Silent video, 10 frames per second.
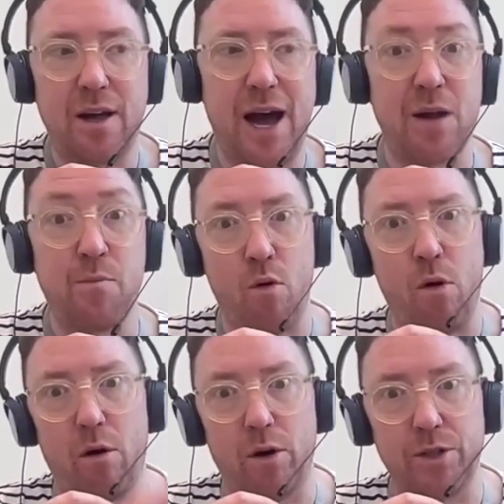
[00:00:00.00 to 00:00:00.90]
I
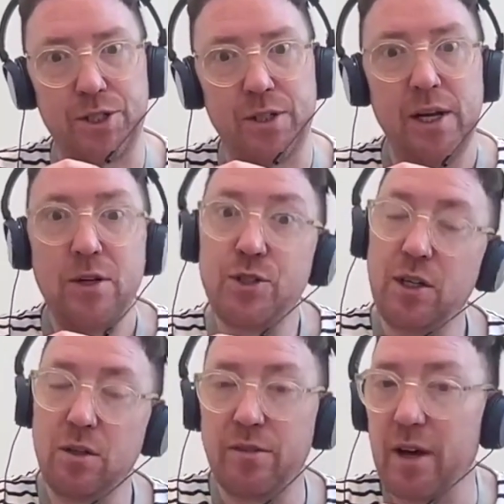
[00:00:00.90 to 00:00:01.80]
brought to
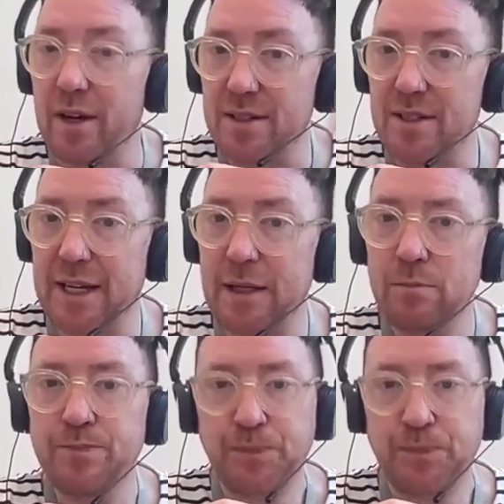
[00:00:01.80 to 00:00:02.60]
university.